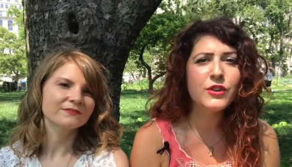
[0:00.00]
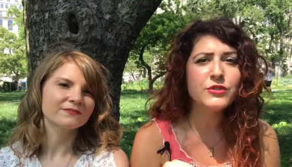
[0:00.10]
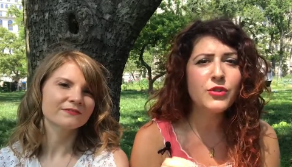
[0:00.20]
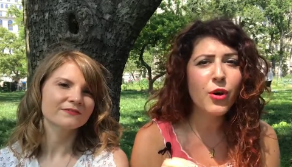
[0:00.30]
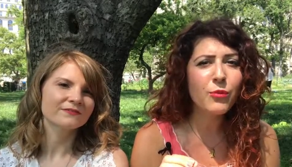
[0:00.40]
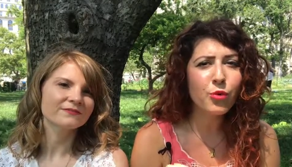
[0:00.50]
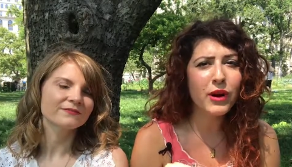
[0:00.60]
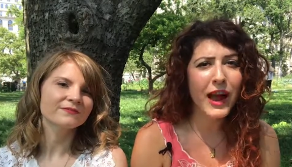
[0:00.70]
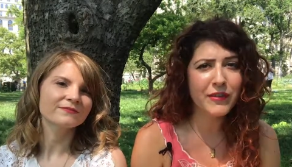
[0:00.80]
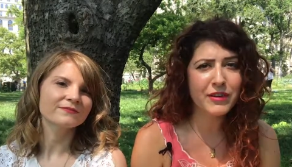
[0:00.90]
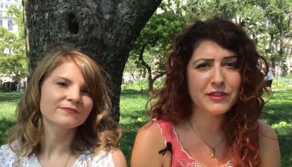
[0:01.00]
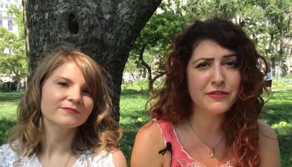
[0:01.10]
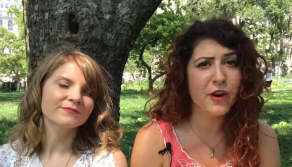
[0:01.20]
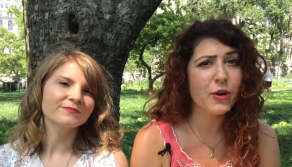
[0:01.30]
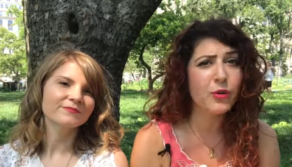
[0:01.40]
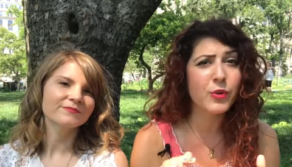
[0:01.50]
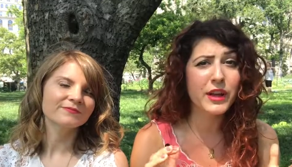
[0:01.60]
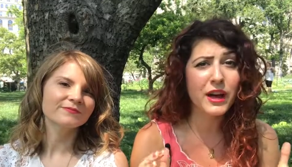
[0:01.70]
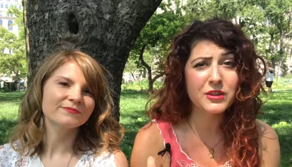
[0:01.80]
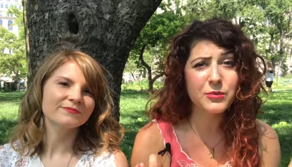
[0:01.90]
Speaker 1: No more having to follow
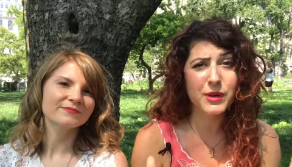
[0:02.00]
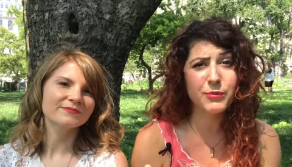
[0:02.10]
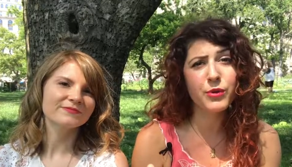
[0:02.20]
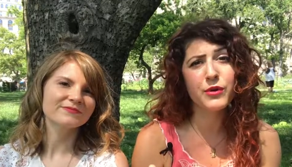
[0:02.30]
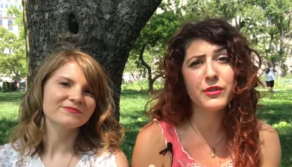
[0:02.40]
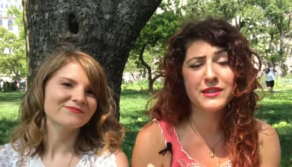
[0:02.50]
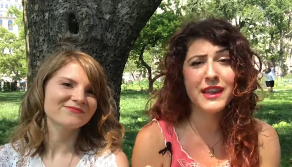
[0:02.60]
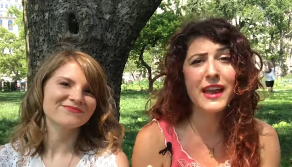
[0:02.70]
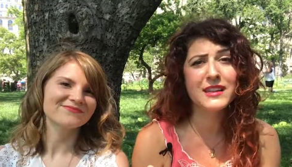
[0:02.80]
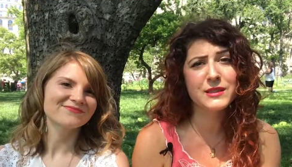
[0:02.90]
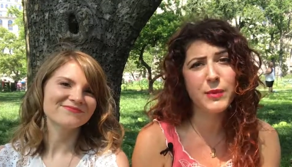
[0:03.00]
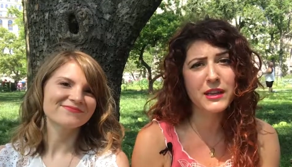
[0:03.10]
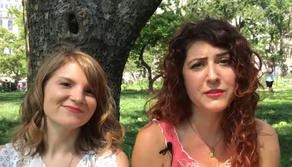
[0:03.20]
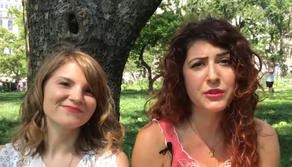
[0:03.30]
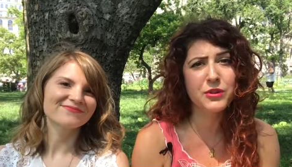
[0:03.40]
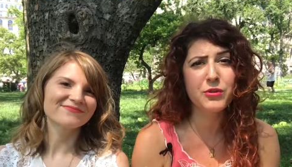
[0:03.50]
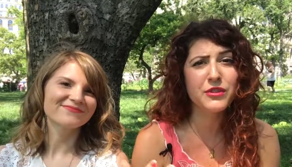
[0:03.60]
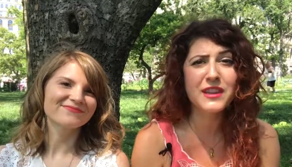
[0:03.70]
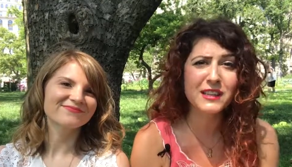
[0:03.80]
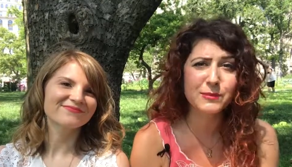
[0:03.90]
what other people say is best for you or
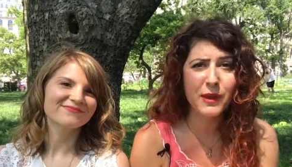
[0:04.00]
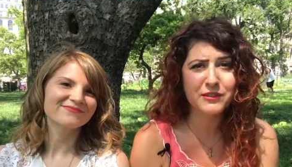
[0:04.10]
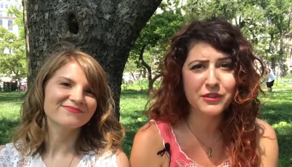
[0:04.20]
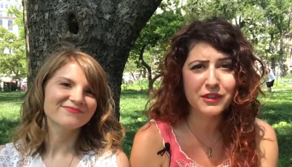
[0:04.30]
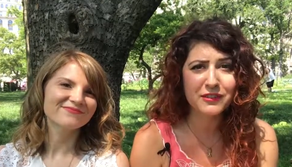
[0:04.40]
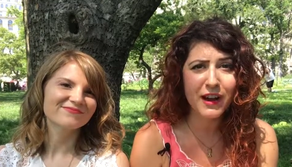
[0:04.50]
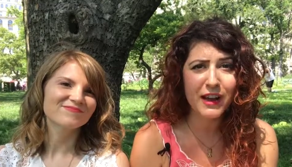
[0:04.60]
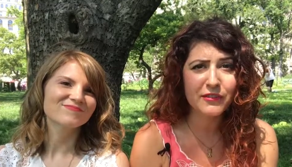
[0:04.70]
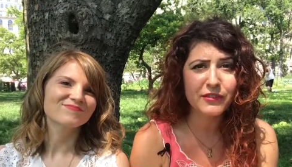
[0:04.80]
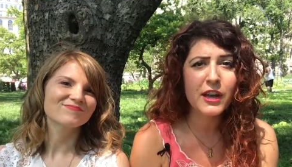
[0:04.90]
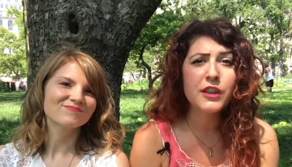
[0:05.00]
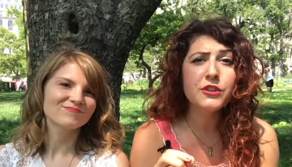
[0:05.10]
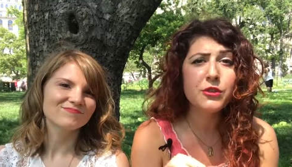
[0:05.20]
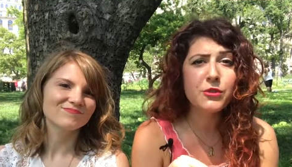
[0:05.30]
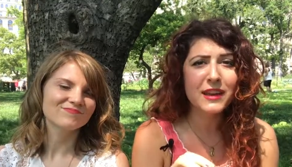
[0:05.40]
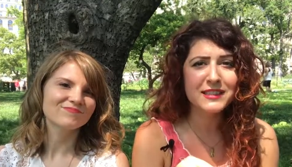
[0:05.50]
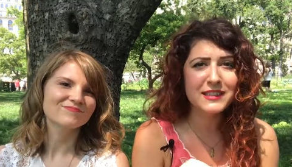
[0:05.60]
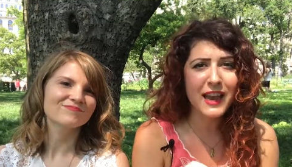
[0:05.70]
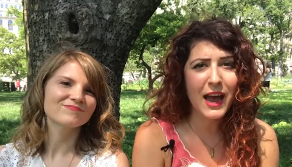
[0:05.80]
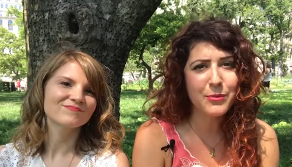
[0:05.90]
think is best for your life. You get to
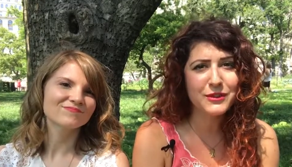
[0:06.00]
tap